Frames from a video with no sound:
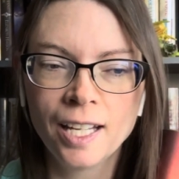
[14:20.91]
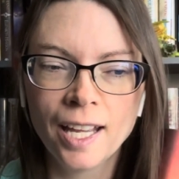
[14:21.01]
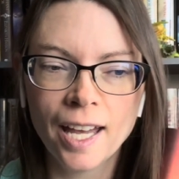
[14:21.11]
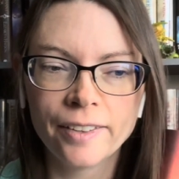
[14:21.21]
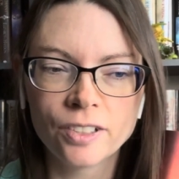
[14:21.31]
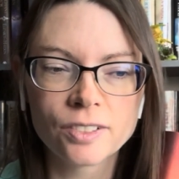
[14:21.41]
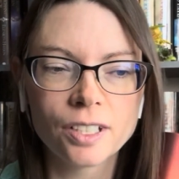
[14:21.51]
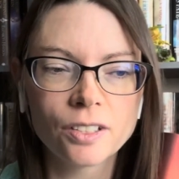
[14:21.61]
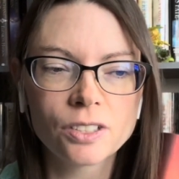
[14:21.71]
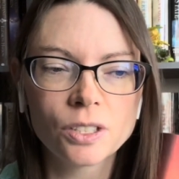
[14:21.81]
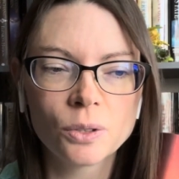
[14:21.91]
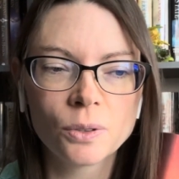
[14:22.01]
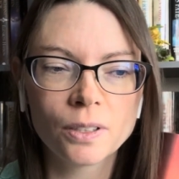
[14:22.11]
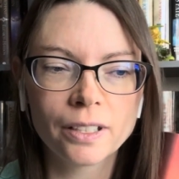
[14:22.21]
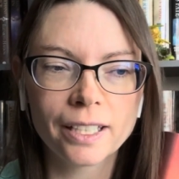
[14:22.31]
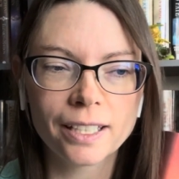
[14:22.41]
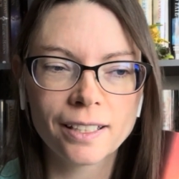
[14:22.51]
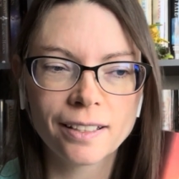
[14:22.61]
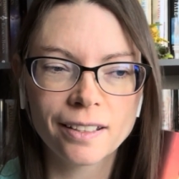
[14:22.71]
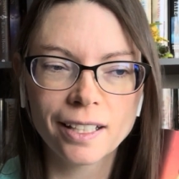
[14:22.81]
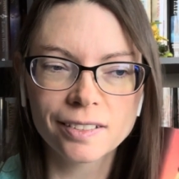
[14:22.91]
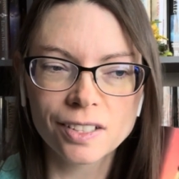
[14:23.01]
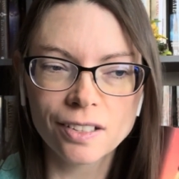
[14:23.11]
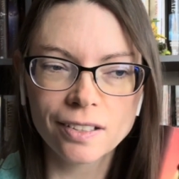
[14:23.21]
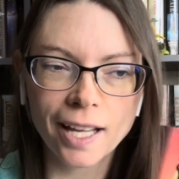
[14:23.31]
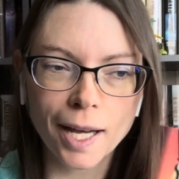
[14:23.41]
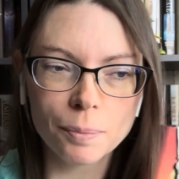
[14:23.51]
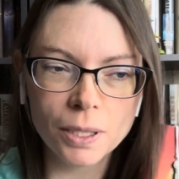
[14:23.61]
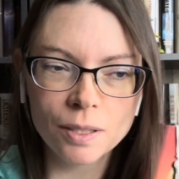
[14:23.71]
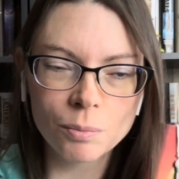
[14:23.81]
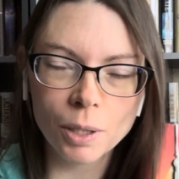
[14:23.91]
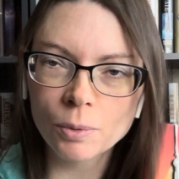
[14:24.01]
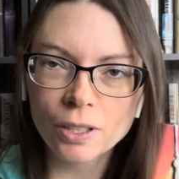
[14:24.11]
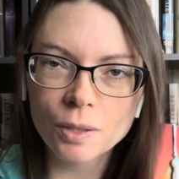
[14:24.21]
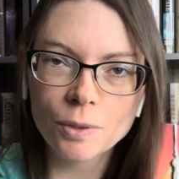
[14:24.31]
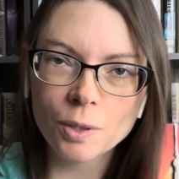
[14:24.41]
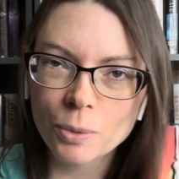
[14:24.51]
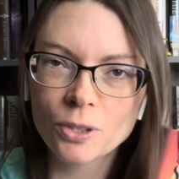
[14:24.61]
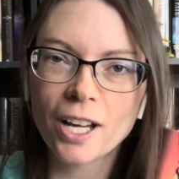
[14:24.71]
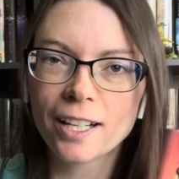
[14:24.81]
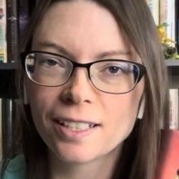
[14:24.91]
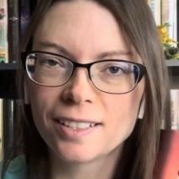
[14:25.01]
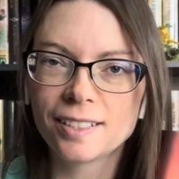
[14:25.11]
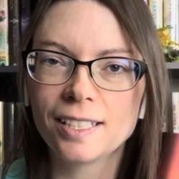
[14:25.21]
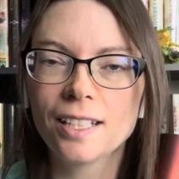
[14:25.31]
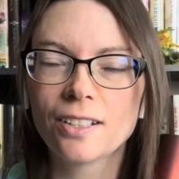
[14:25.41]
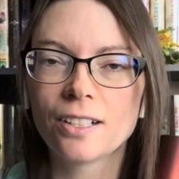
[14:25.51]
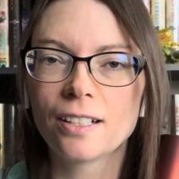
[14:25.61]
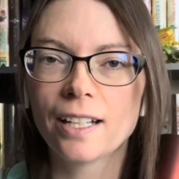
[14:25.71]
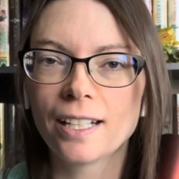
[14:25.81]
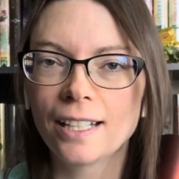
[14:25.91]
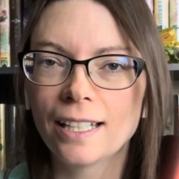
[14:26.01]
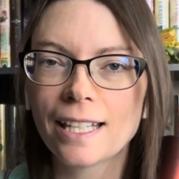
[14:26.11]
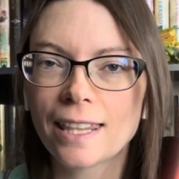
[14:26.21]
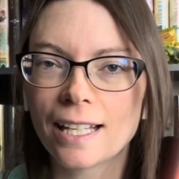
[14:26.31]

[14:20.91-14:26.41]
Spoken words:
And there's also, like, things aren't happy and bubbly with the protagonist either, and I like that.